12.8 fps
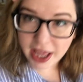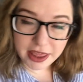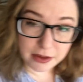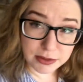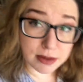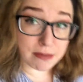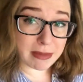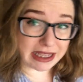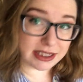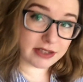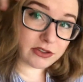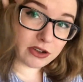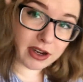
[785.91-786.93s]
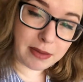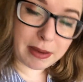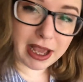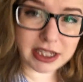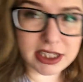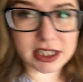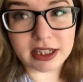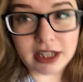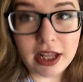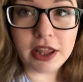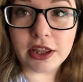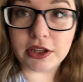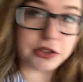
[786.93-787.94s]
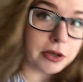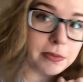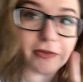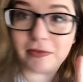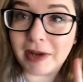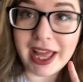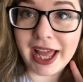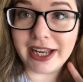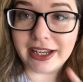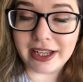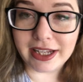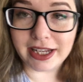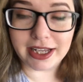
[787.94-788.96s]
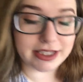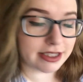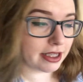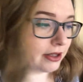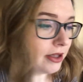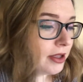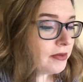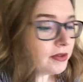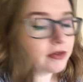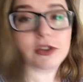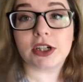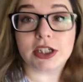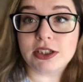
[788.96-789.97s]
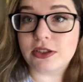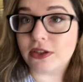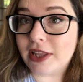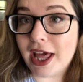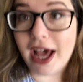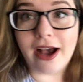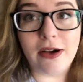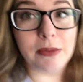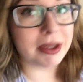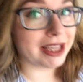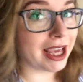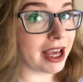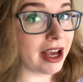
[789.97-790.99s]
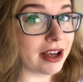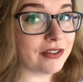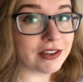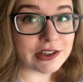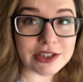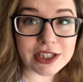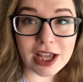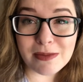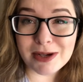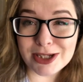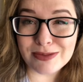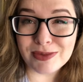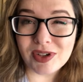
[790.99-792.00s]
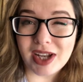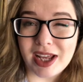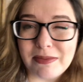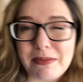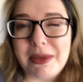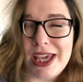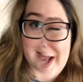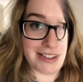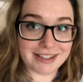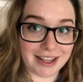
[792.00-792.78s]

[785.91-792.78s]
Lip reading: There was a massive grey patch in the top of my head earlier, so tried to sort that out. But yeah, I feel so much more like me again.